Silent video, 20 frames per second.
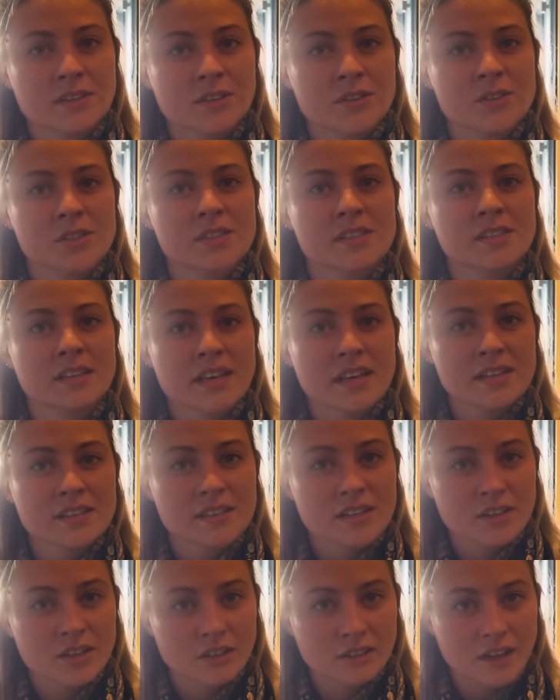or just things
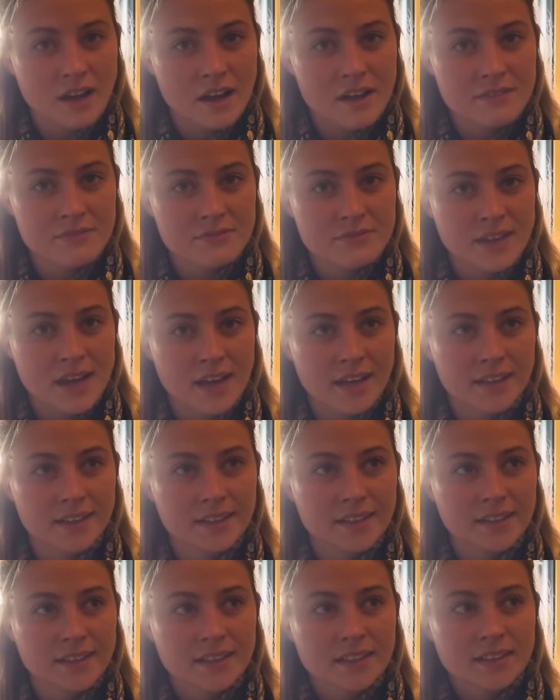in your life that
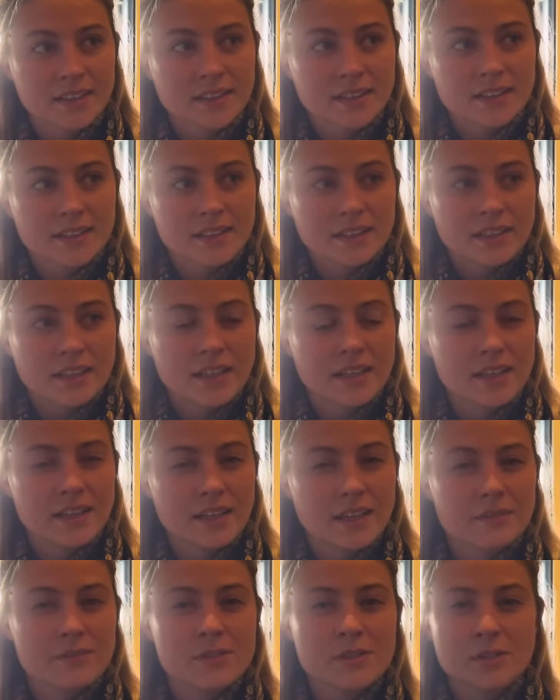he
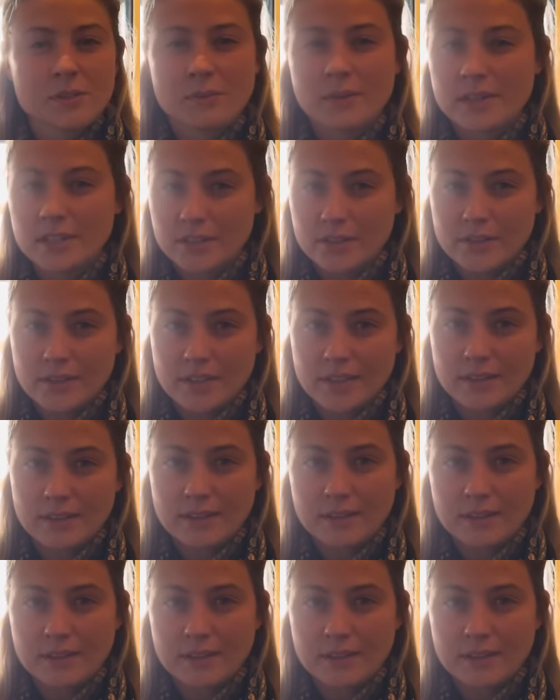gives you when you need